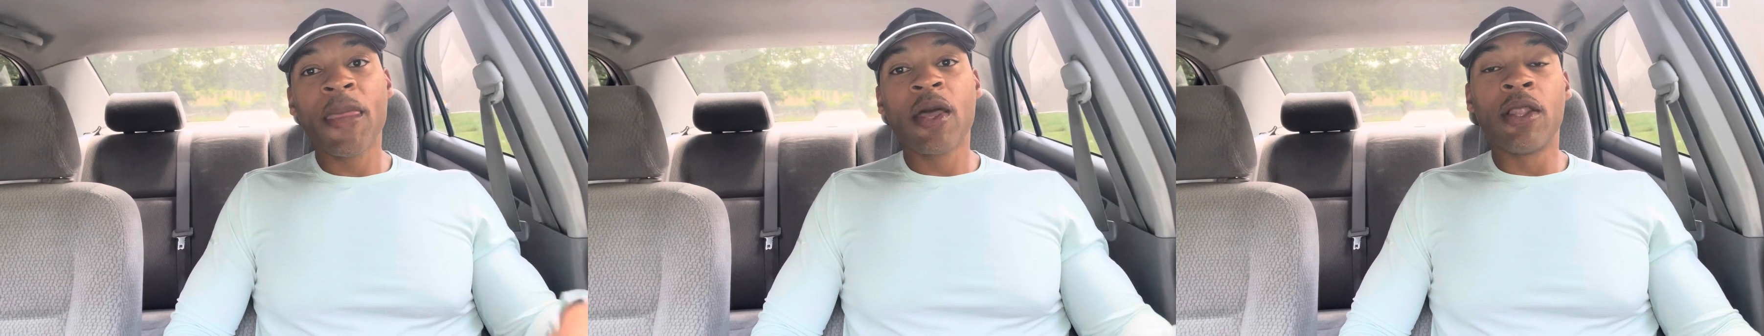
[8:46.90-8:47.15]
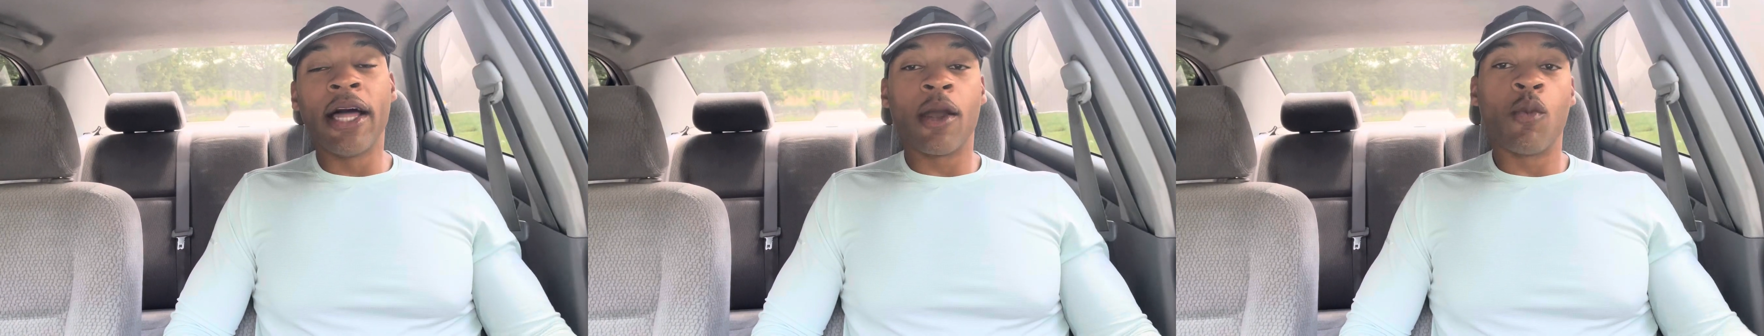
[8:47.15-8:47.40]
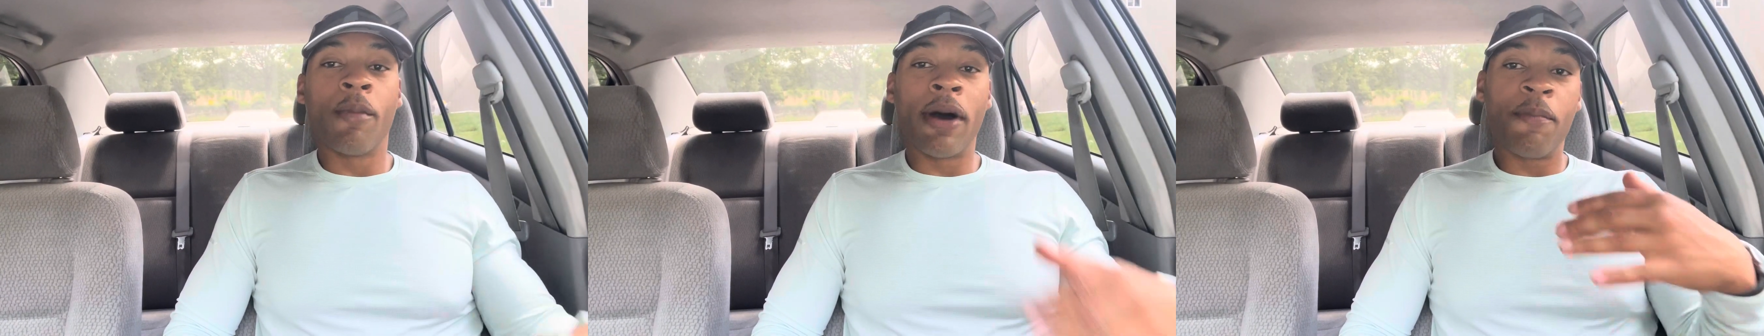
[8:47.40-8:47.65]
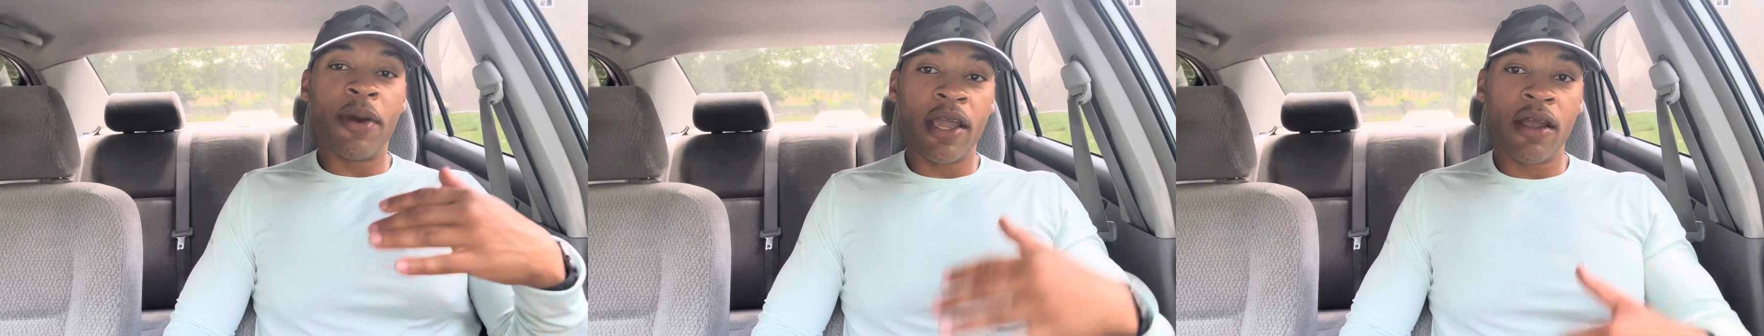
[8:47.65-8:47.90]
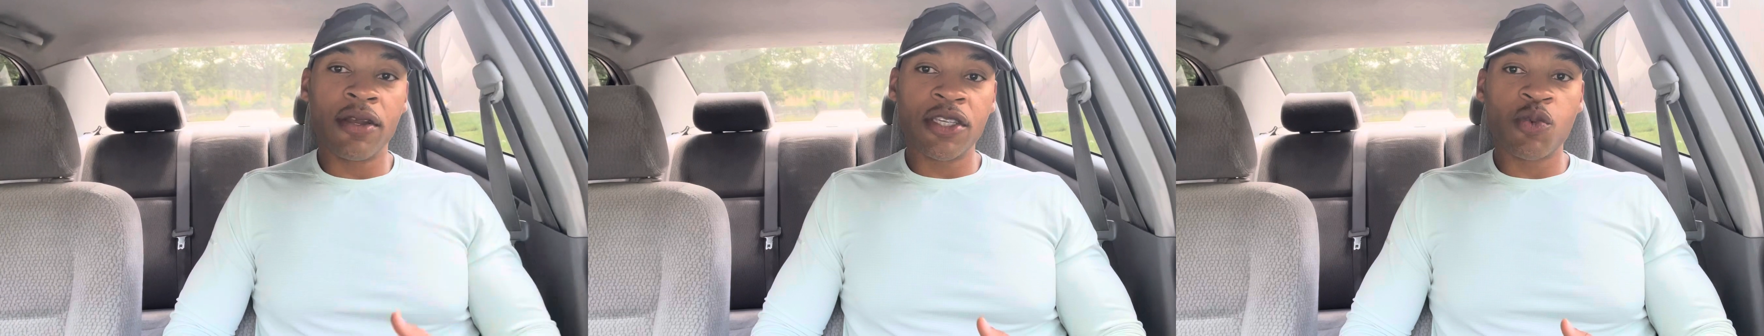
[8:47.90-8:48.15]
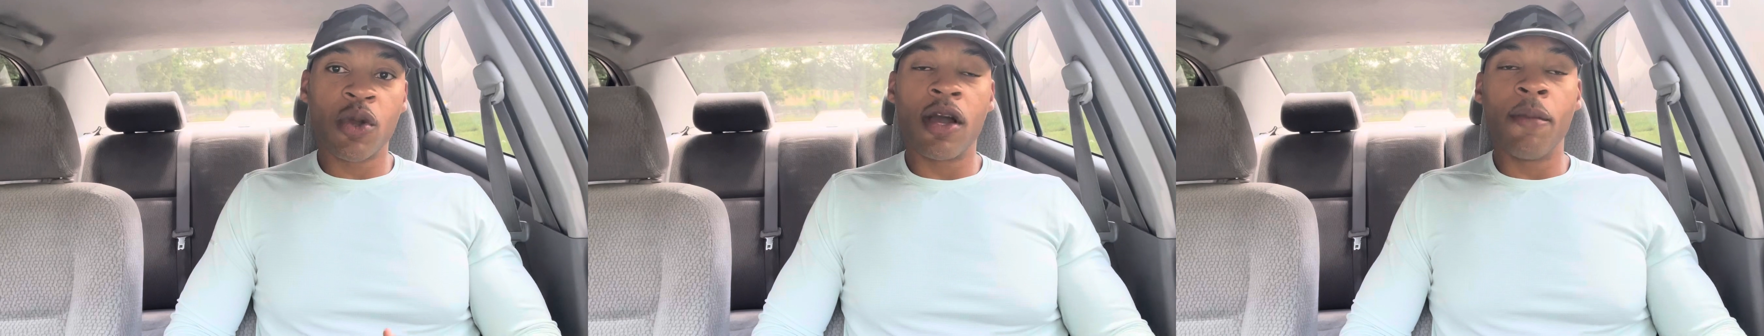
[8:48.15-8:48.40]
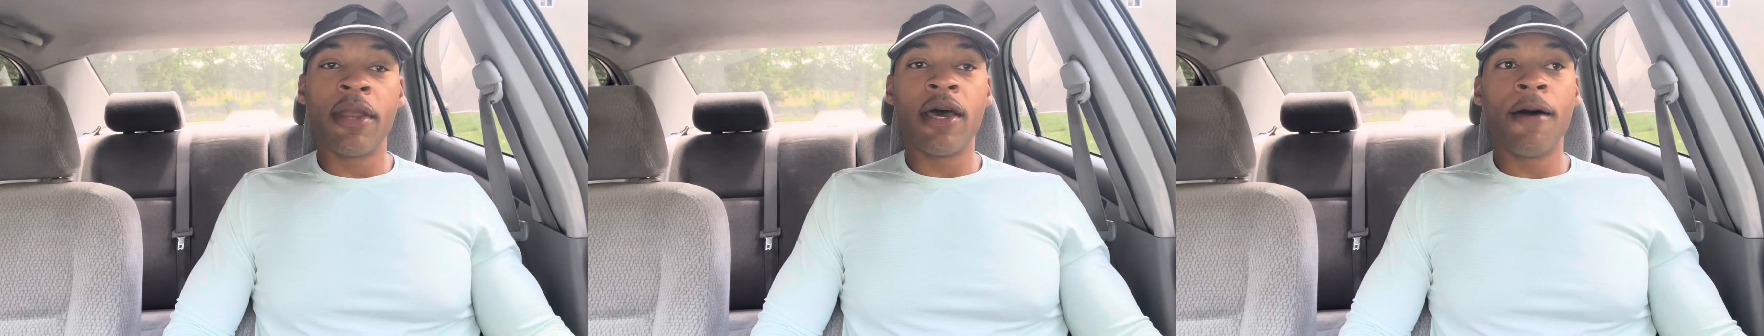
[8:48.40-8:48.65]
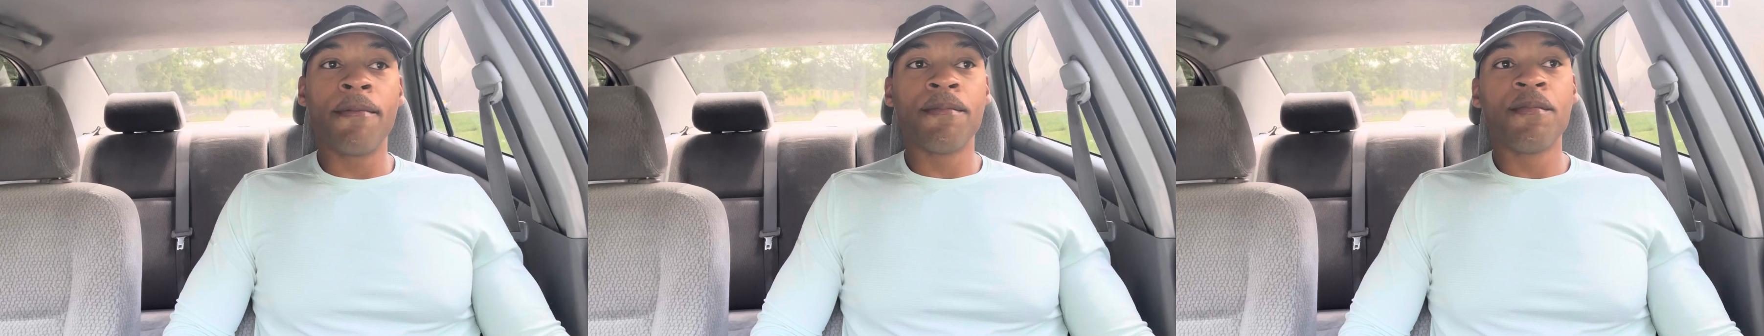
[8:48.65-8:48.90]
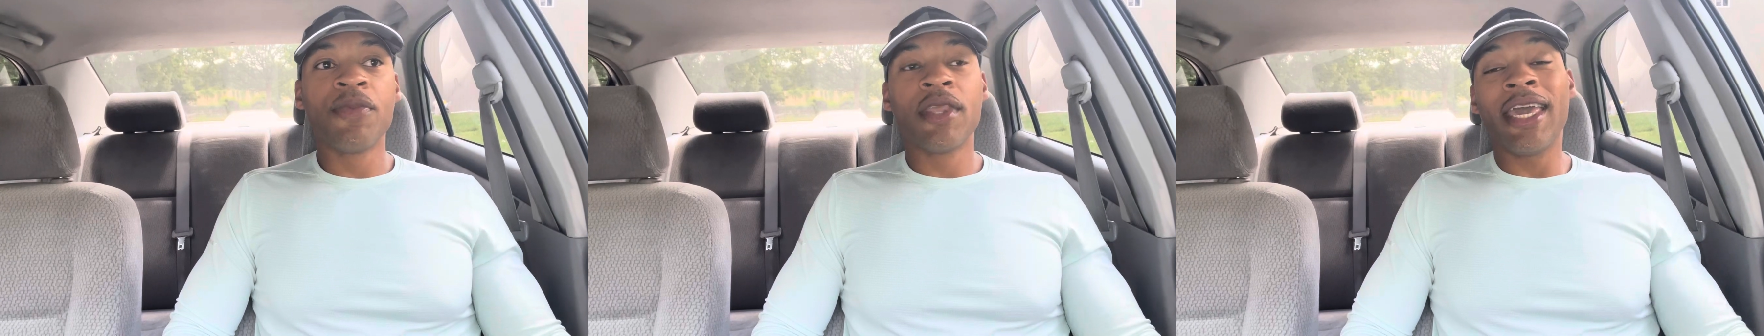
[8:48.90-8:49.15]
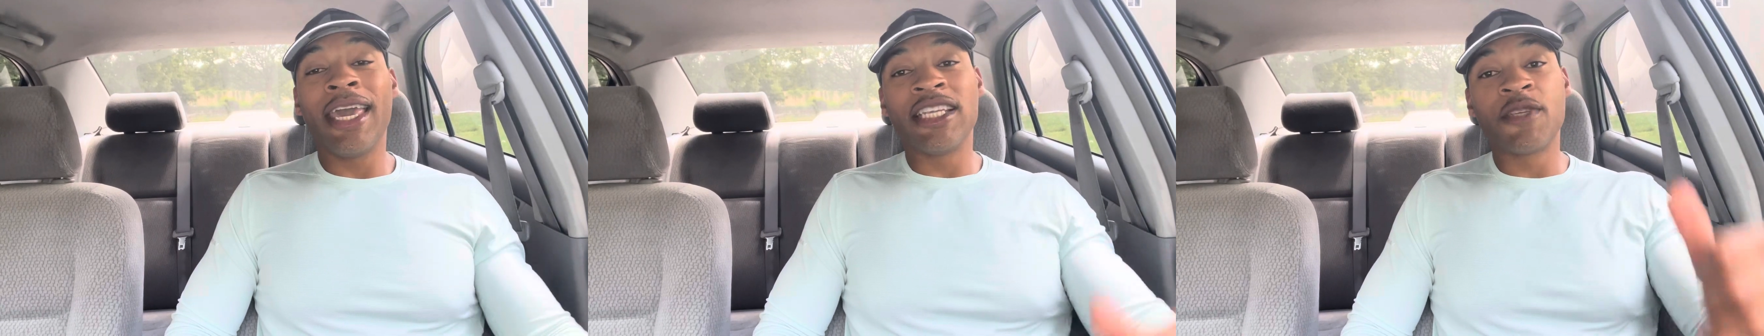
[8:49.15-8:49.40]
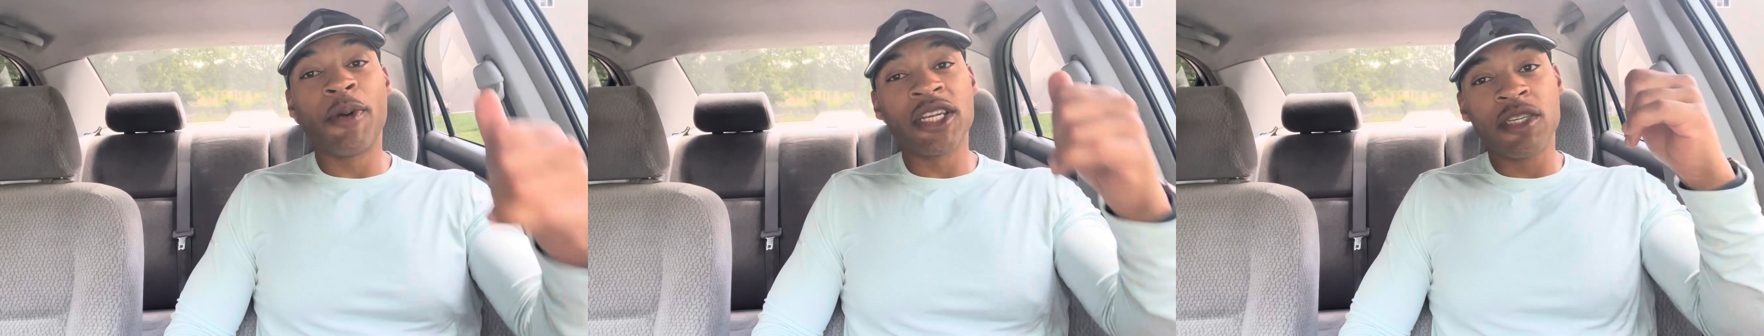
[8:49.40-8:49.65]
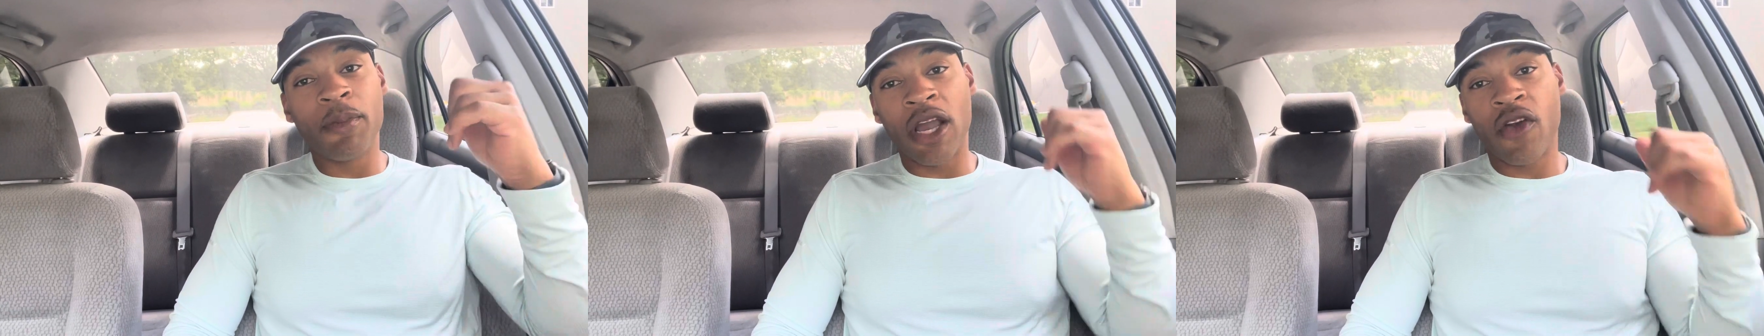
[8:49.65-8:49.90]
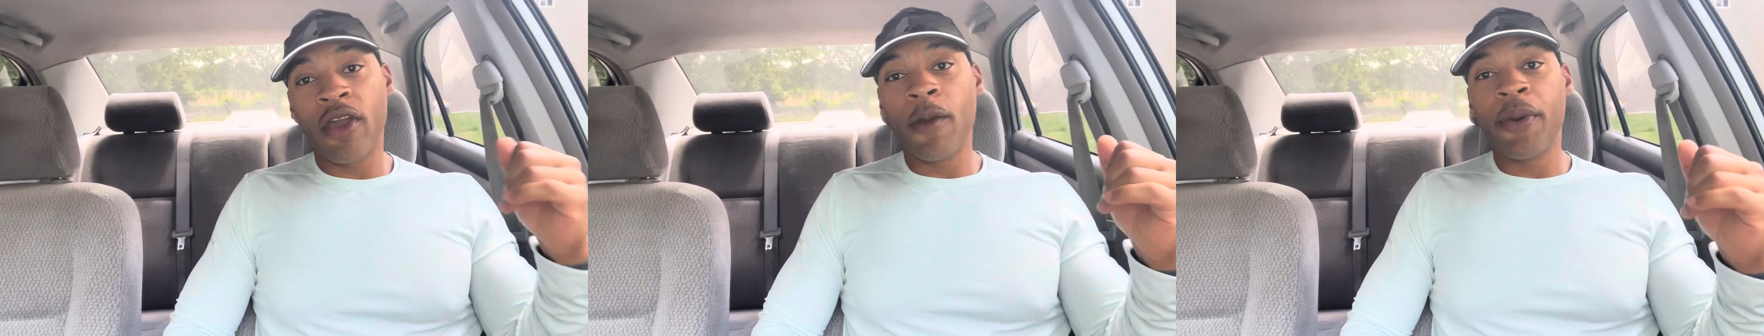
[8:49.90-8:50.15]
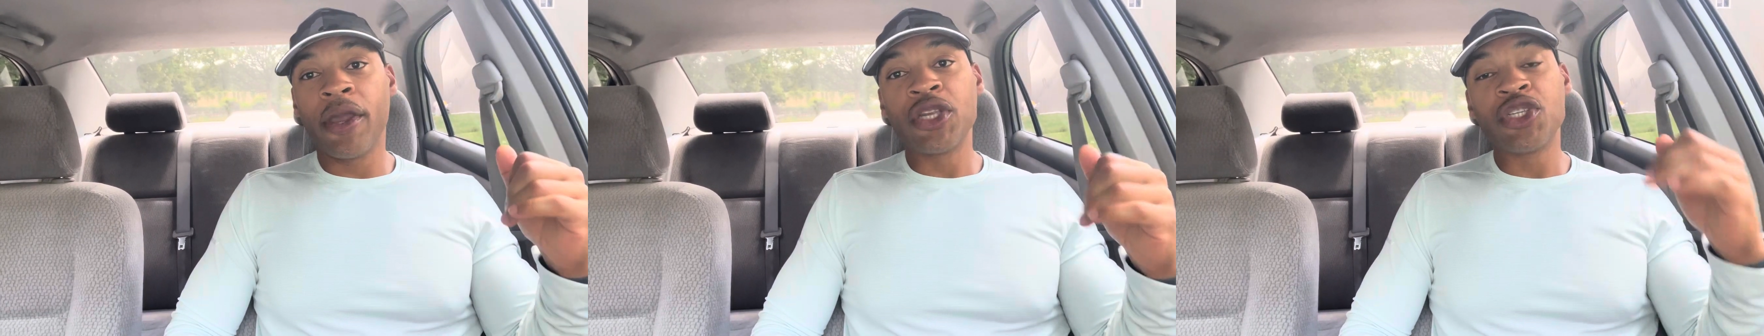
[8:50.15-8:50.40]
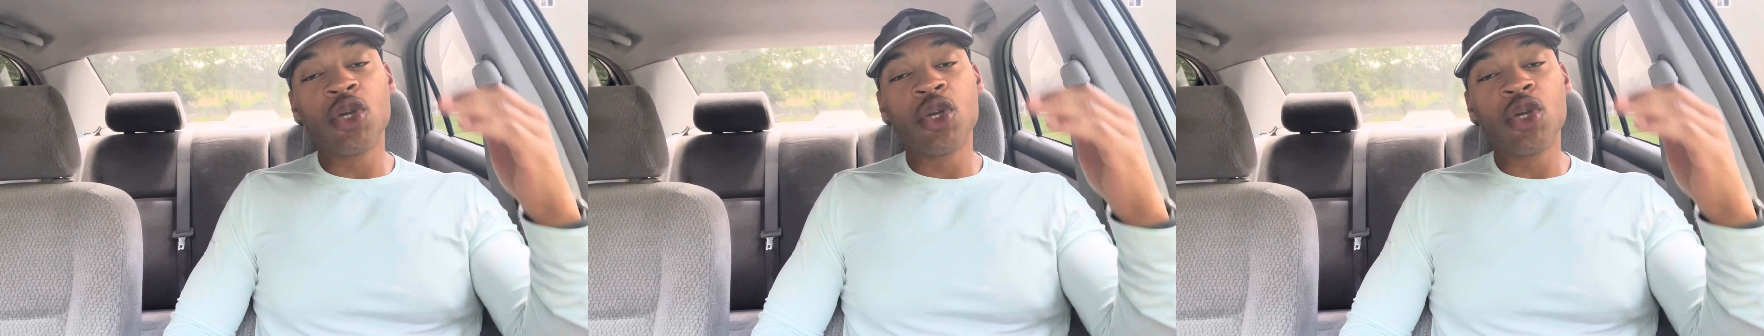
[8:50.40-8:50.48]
like when my parents were coming up, and especially my grandparents,